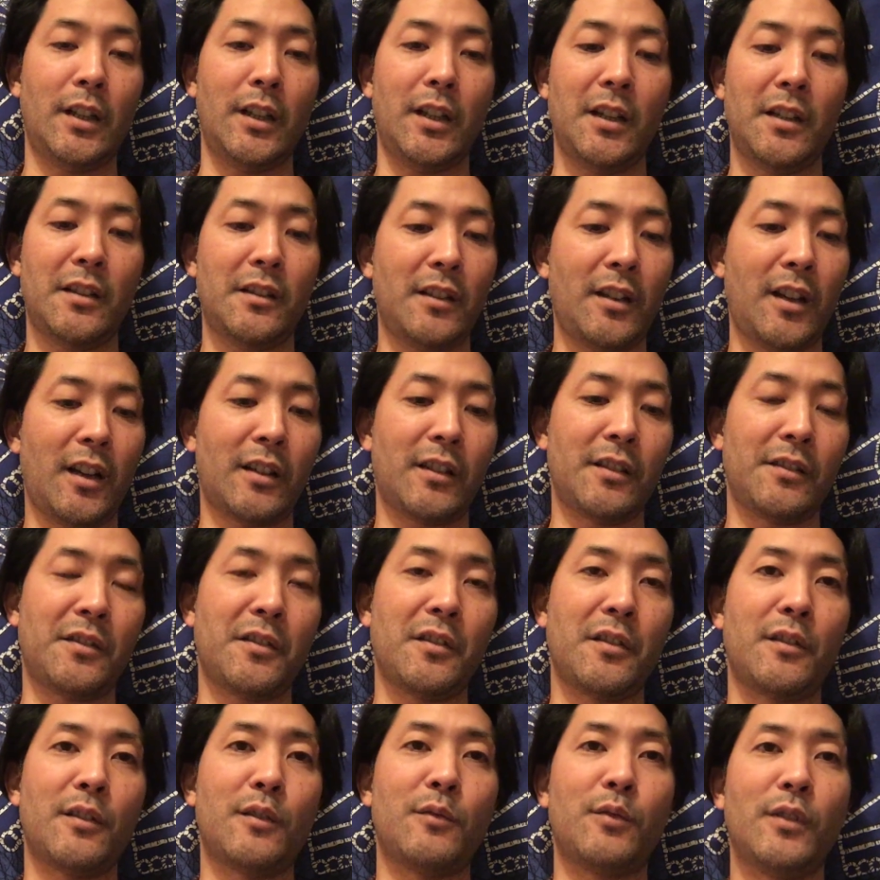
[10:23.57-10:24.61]
It's not
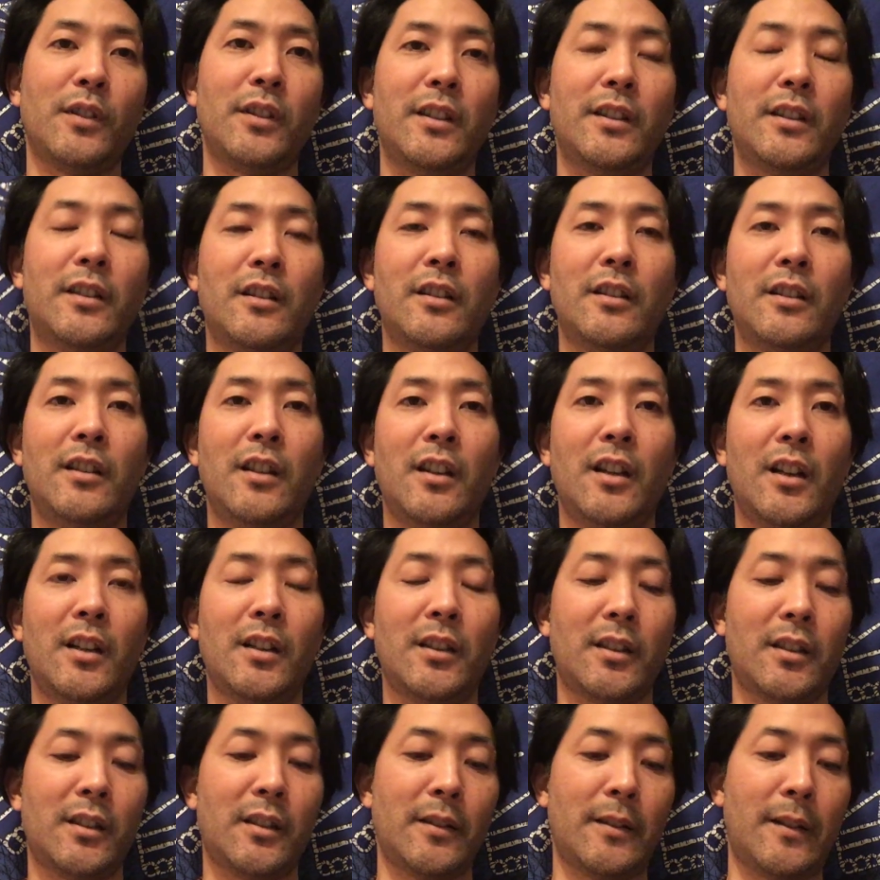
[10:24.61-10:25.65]
considered really good
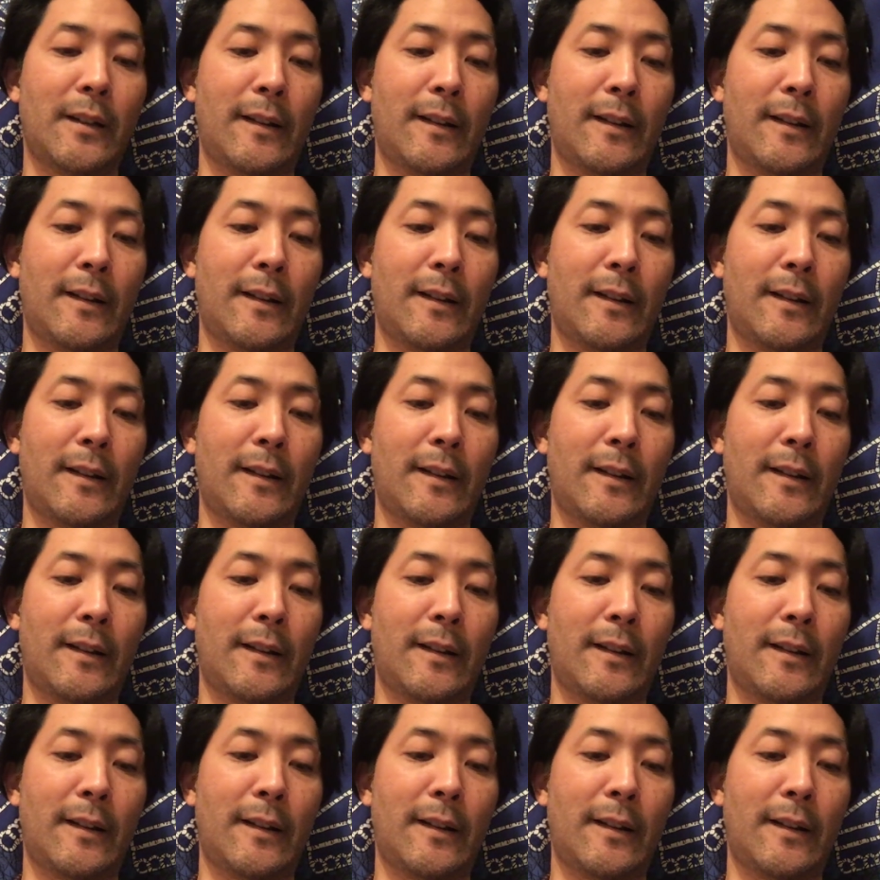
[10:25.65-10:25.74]
luck,